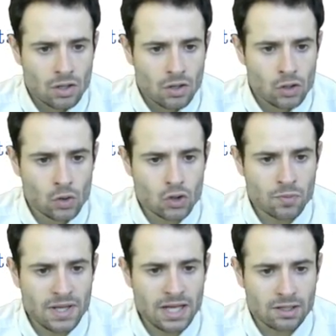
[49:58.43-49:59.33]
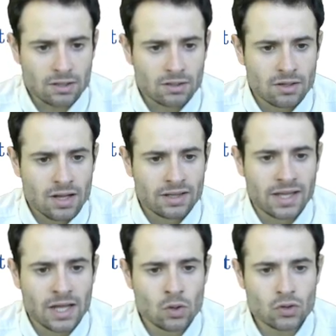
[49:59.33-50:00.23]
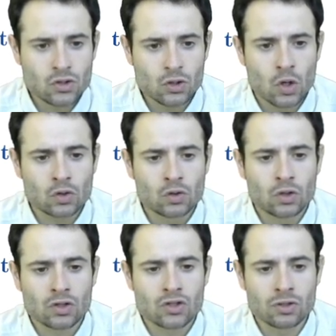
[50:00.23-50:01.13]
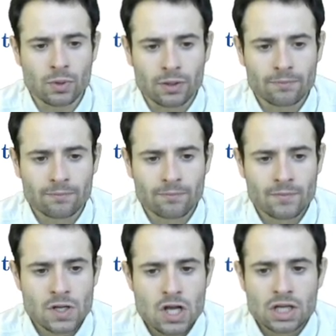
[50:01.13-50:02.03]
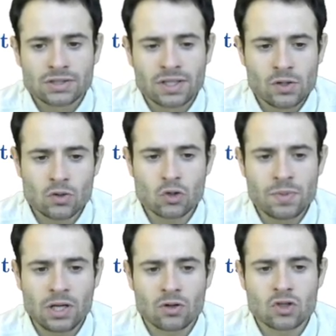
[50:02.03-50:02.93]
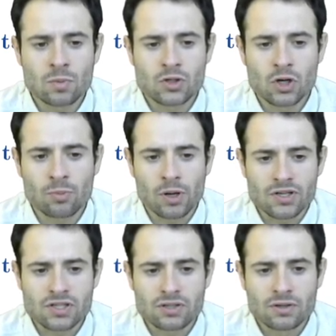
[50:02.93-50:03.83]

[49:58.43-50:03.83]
used to be here. They used to go to the consumer. So they used to be consumer surplus.